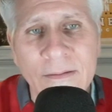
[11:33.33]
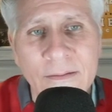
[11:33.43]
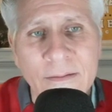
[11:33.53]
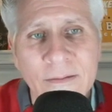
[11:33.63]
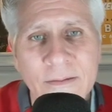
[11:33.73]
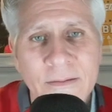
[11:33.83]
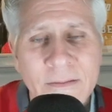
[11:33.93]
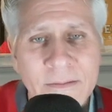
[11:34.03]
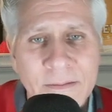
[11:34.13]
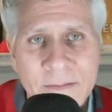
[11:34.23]

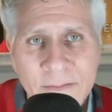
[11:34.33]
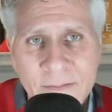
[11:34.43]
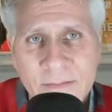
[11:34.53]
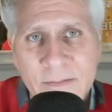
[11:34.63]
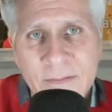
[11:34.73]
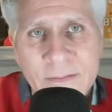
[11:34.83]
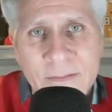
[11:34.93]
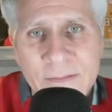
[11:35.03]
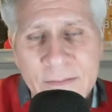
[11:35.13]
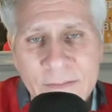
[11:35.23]

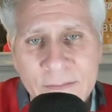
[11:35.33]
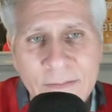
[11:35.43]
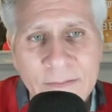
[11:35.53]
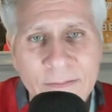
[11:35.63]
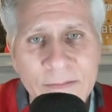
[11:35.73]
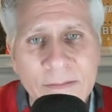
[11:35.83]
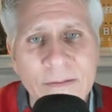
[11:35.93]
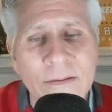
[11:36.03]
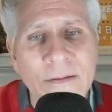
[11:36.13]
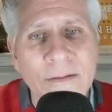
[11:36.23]

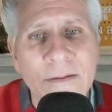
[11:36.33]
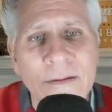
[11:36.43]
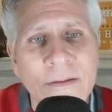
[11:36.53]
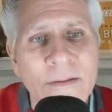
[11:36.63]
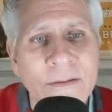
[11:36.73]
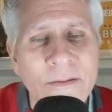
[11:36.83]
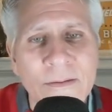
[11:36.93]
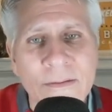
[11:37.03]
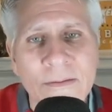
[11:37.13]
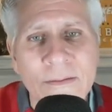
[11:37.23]

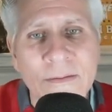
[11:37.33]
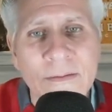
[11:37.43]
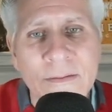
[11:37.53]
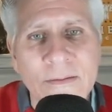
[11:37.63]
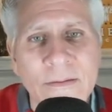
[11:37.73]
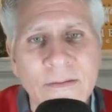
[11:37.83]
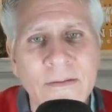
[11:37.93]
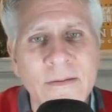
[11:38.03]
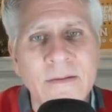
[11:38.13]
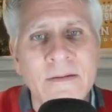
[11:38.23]

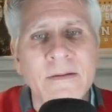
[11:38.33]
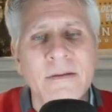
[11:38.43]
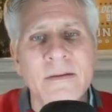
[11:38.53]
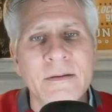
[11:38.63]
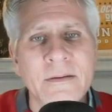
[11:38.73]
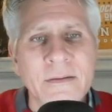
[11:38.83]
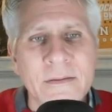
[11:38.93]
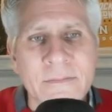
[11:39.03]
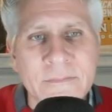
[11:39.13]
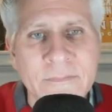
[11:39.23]

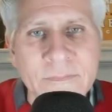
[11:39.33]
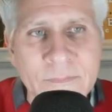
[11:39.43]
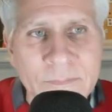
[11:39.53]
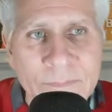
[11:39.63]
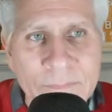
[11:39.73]
[no speech]